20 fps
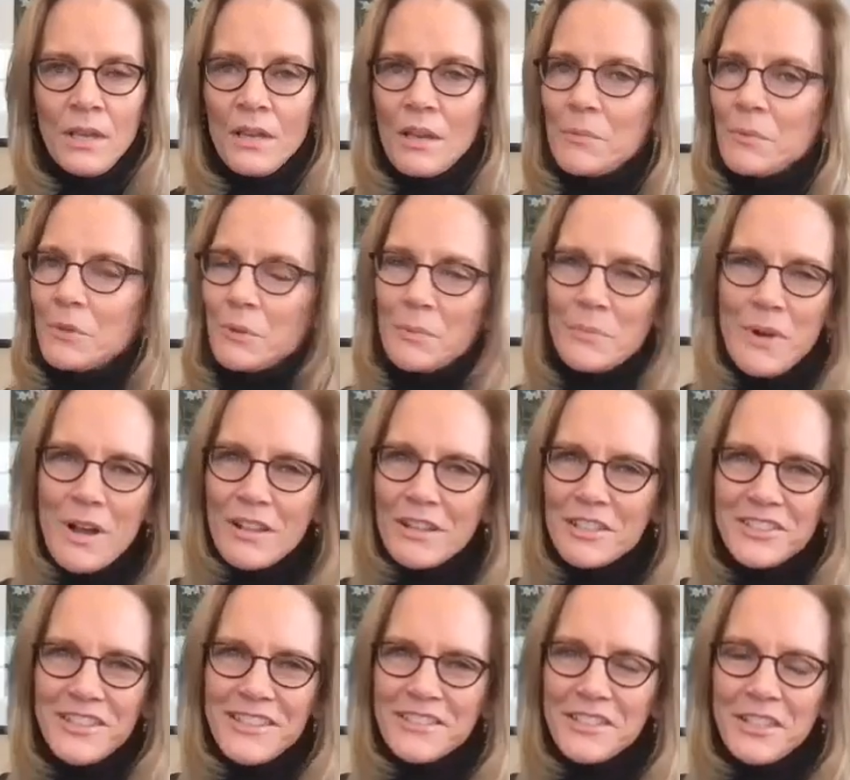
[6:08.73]
I'm going to
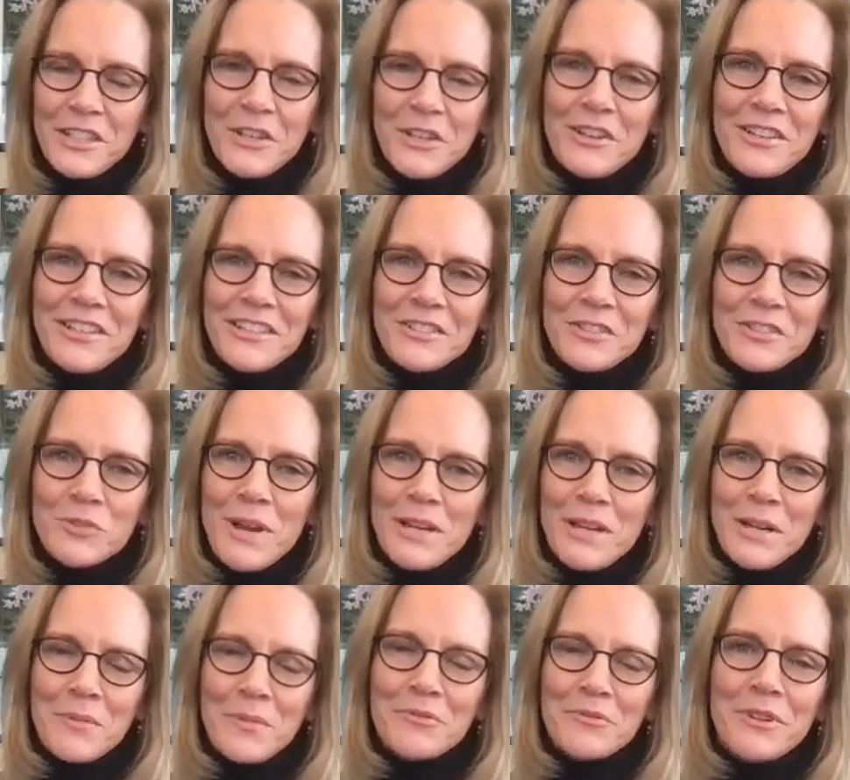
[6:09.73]
apologize to the audience right
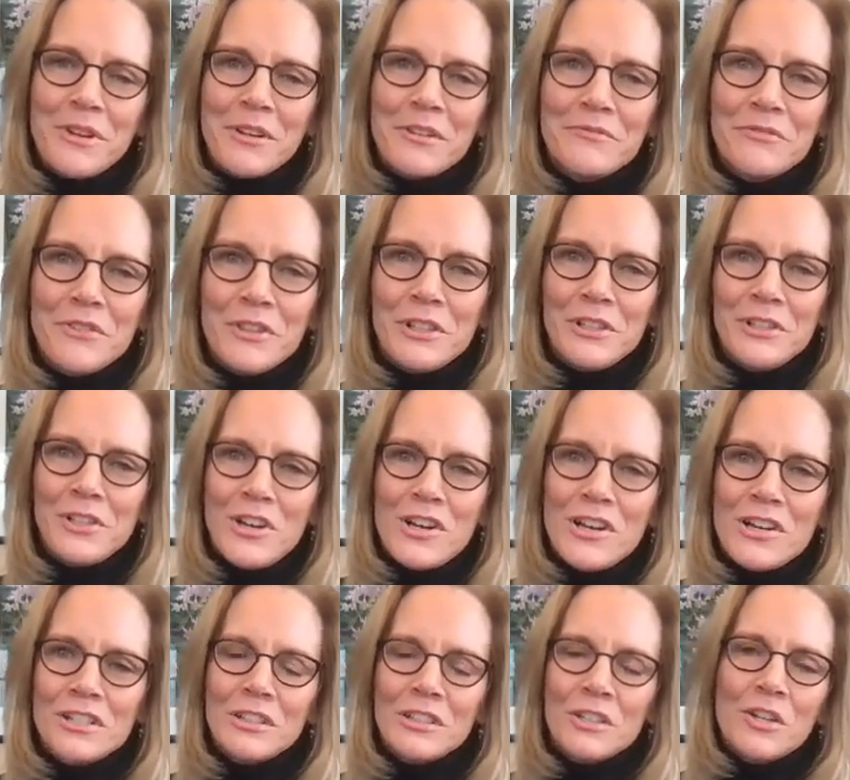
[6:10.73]
up front for the
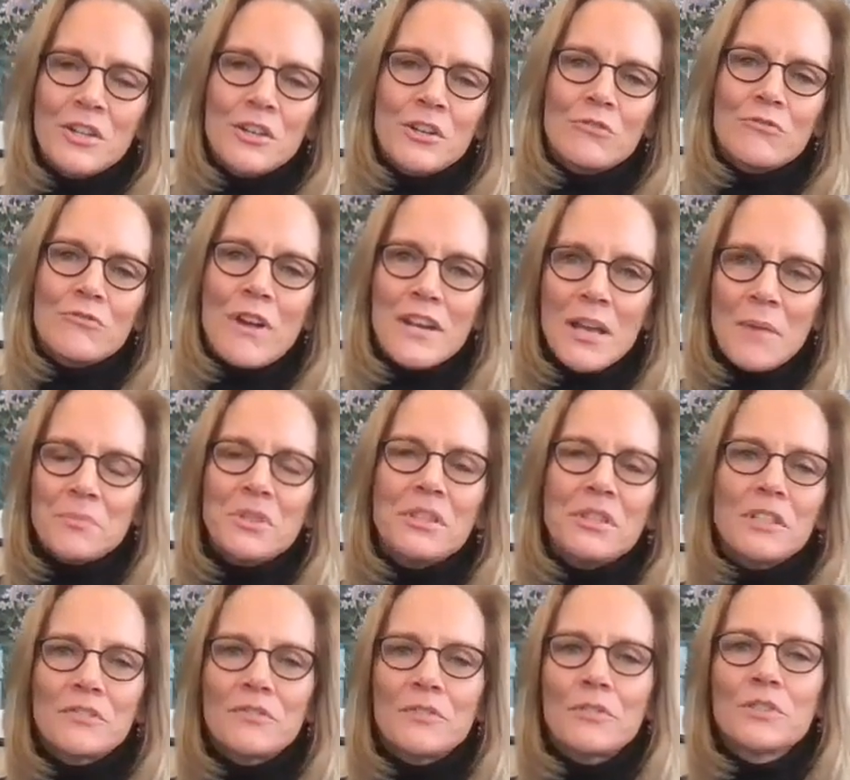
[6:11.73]
long run up to
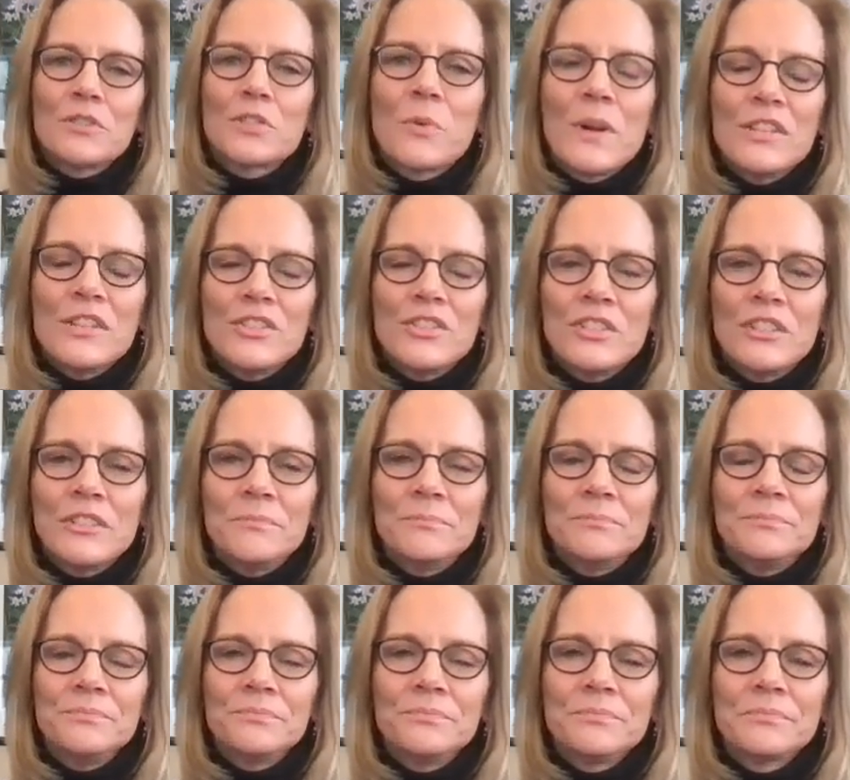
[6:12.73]
this first
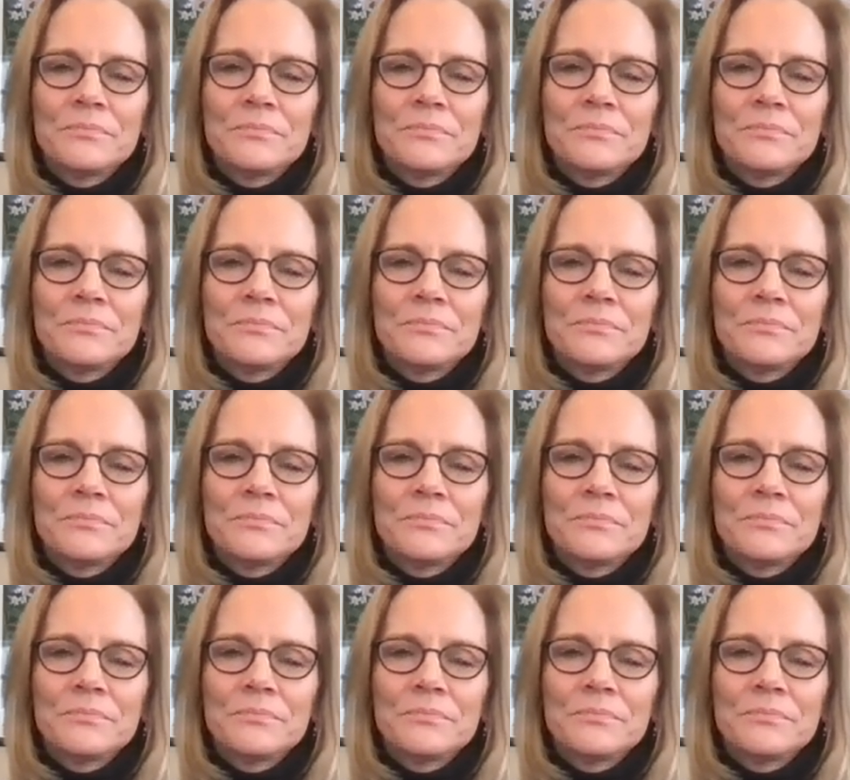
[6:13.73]
question.